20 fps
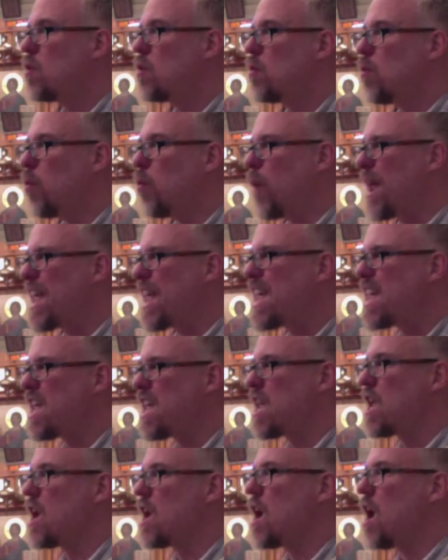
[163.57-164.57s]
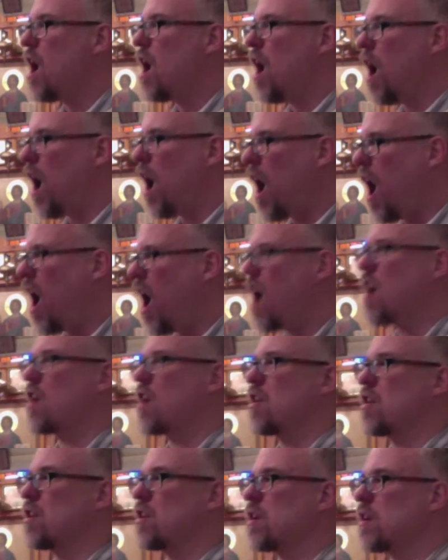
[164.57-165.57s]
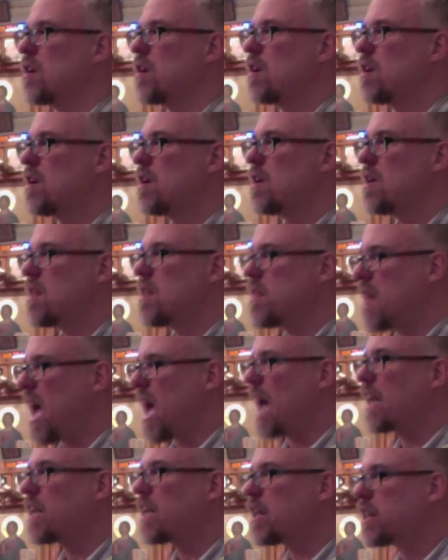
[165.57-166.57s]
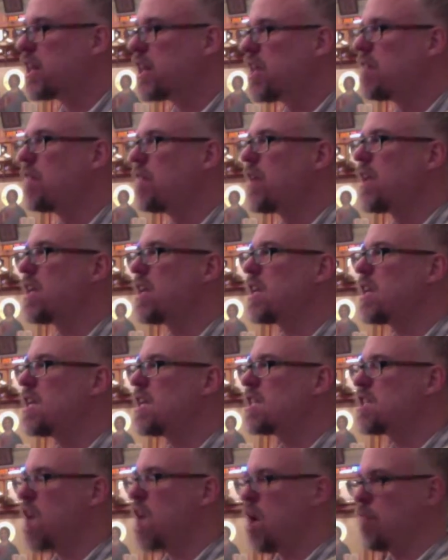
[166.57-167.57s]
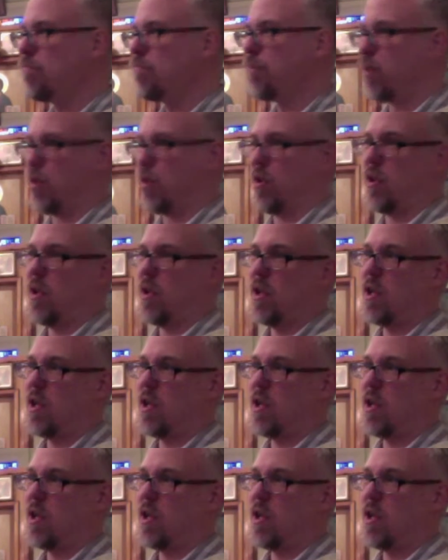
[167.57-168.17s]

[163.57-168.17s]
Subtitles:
We are that living temple,